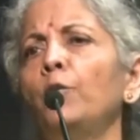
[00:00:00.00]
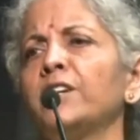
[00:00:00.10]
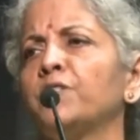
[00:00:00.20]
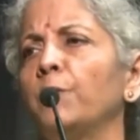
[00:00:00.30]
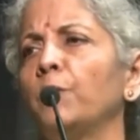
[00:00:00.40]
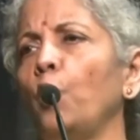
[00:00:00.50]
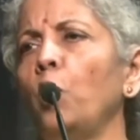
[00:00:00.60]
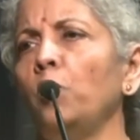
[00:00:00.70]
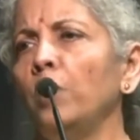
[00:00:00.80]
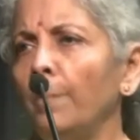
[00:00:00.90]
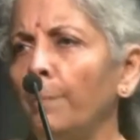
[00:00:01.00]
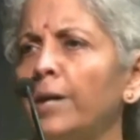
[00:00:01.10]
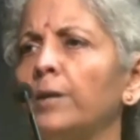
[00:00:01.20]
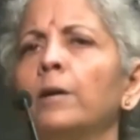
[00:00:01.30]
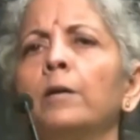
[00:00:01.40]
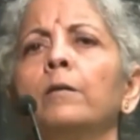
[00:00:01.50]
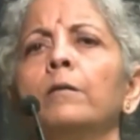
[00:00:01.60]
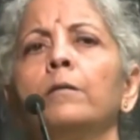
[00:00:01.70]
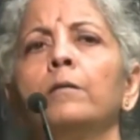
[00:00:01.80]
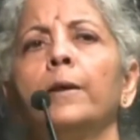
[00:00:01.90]
as before, but
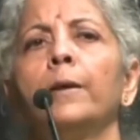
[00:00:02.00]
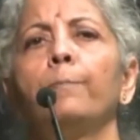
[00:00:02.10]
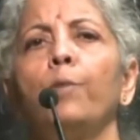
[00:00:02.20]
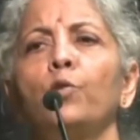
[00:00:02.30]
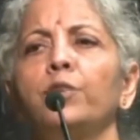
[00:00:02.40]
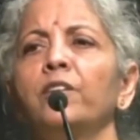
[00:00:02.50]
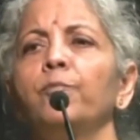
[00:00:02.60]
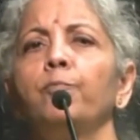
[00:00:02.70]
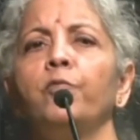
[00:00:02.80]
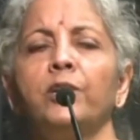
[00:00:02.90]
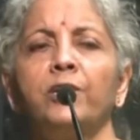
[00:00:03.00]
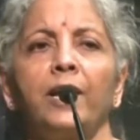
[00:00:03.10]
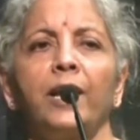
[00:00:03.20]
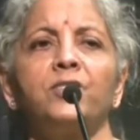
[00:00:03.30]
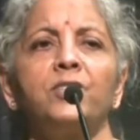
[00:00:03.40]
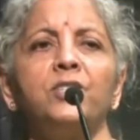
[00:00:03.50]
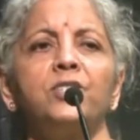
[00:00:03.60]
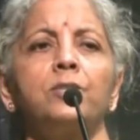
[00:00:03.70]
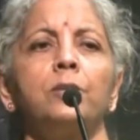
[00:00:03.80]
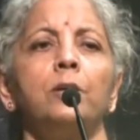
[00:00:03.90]
imported
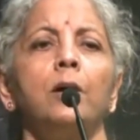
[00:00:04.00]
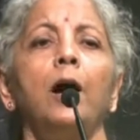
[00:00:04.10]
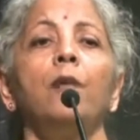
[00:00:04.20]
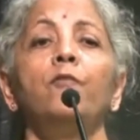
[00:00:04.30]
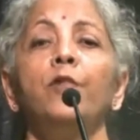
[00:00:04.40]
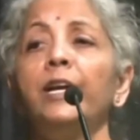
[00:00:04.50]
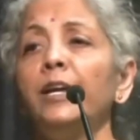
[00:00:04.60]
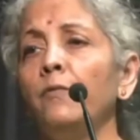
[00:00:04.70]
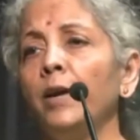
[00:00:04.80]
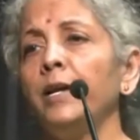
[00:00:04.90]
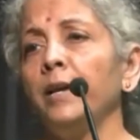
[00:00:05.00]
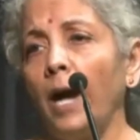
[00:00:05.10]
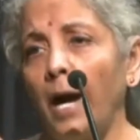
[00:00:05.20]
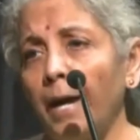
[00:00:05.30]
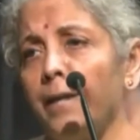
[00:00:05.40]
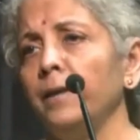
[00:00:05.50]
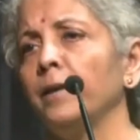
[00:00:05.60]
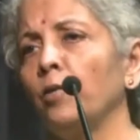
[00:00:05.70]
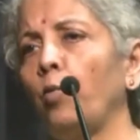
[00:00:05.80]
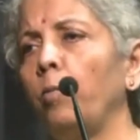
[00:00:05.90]
fertilizers are very, very
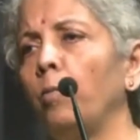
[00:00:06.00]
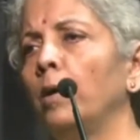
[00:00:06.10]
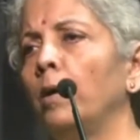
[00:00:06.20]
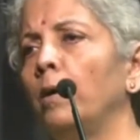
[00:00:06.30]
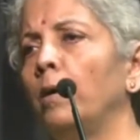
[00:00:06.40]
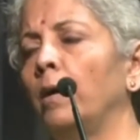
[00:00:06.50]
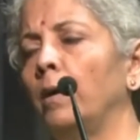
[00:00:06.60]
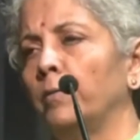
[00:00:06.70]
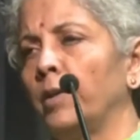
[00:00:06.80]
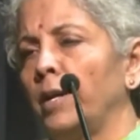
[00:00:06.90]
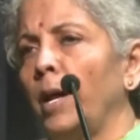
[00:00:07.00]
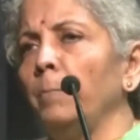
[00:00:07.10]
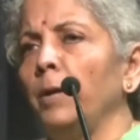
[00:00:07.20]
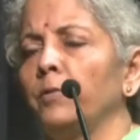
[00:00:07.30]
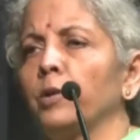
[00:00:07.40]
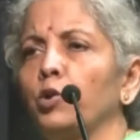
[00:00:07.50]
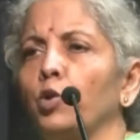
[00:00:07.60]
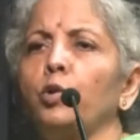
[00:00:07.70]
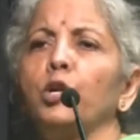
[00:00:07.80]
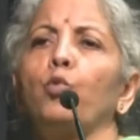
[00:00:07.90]
high. The
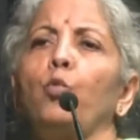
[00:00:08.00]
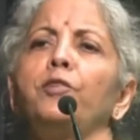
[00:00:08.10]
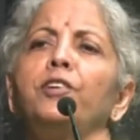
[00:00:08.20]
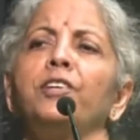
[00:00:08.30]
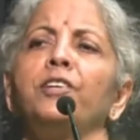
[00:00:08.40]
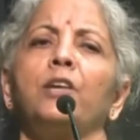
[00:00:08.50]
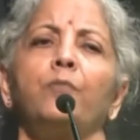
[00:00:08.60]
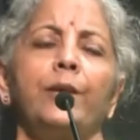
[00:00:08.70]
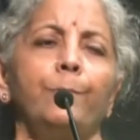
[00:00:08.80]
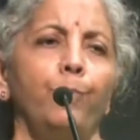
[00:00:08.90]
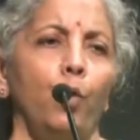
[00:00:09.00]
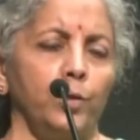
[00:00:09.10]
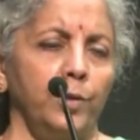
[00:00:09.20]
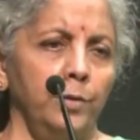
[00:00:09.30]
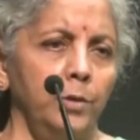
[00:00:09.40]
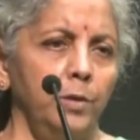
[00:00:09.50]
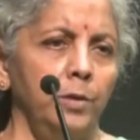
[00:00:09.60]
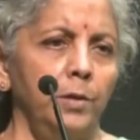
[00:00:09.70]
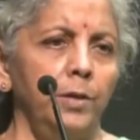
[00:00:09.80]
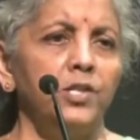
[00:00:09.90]
total quantity that we import
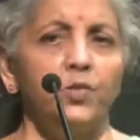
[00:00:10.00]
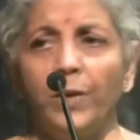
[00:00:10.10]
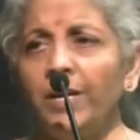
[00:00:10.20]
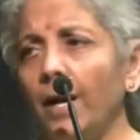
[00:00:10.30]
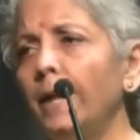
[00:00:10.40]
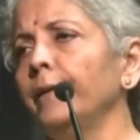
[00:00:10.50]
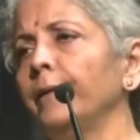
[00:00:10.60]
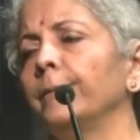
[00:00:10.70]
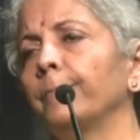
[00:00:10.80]
is very high.